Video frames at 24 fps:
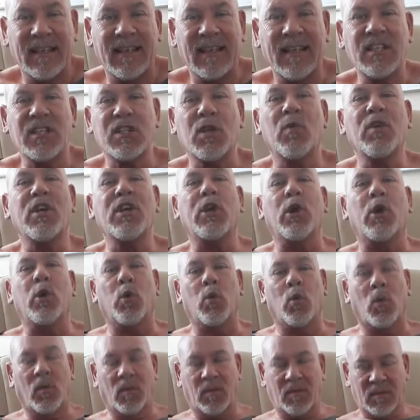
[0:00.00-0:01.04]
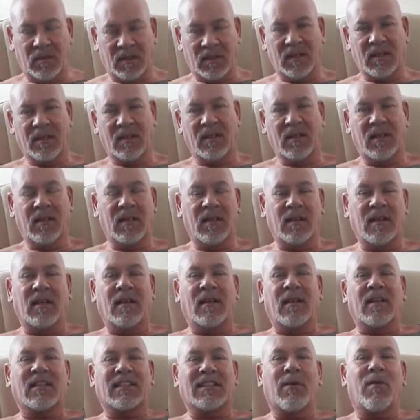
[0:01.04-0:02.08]
into a U.
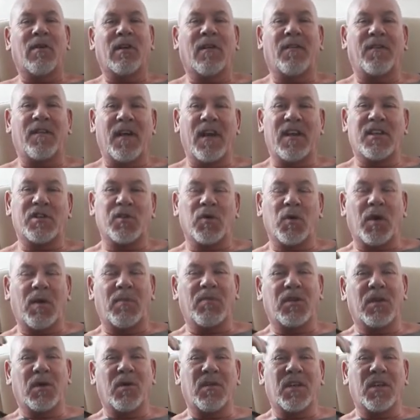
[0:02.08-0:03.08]
So when I first saw him do